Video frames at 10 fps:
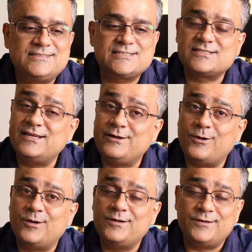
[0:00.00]
just click
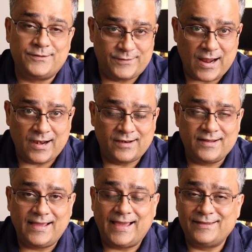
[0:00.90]
on run,
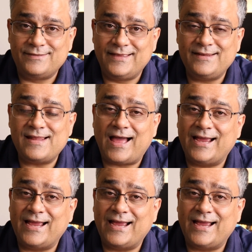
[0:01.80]
and then